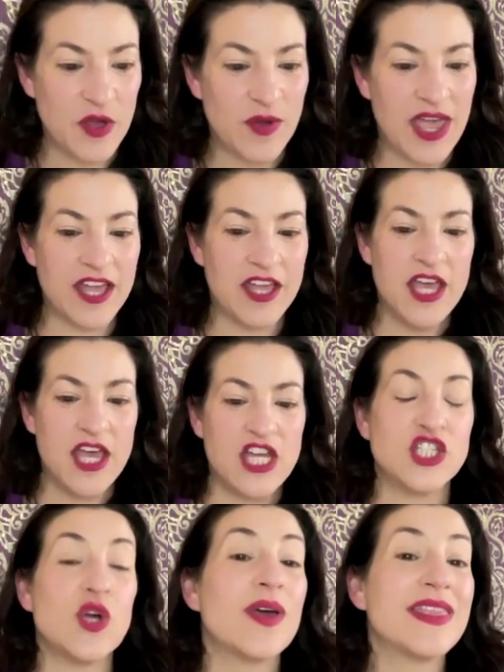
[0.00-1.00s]
Okay.
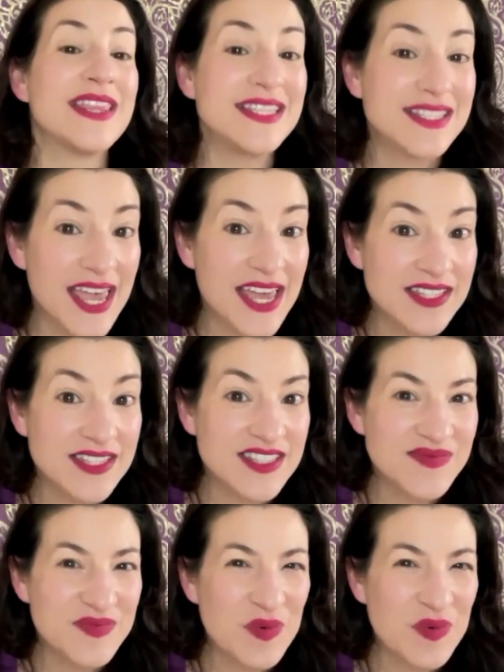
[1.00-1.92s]
So in this case,